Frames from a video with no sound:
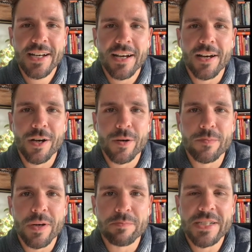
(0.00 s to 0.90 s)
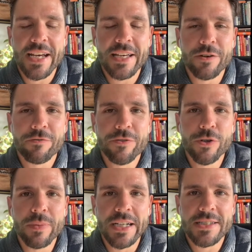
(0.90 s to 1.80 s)
I'm taking a
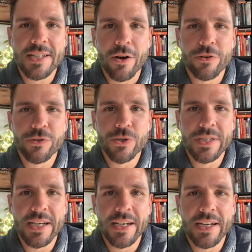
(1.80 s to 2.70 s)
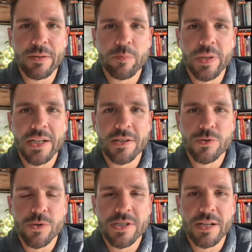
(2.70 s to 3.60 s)
few minutes out of your day
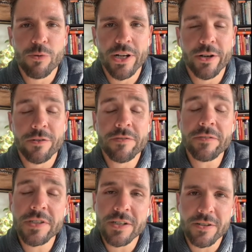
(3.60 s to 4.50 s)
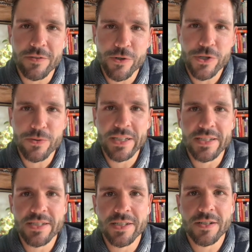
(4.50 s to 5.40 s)
because we're celebrating our 5th year anniversary
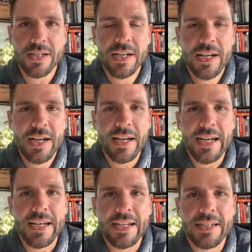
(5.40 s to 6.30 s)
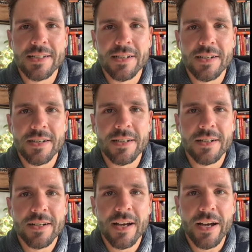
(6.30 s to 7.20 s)
this year. And I
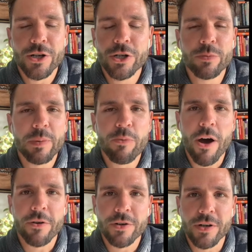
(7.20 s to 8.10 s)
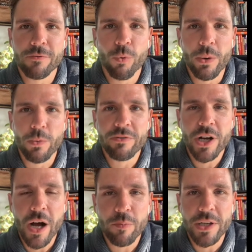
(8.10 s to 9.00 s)
couldn't be prouder of what we've
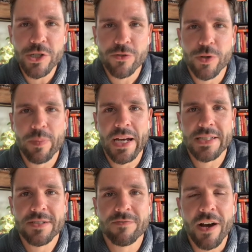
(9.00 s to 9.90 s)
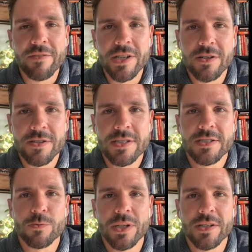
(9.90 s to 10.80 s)
accomplished over the past 5
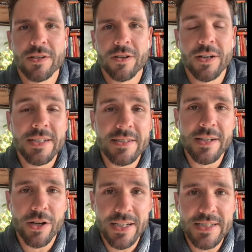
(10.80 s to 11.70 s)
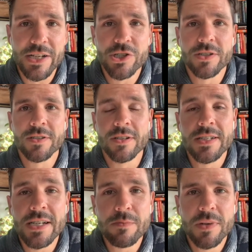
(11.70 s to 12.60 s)
years, with the organization, the
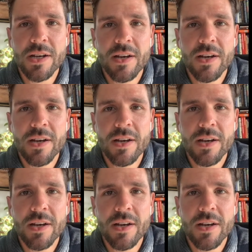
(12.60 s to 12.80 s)
team.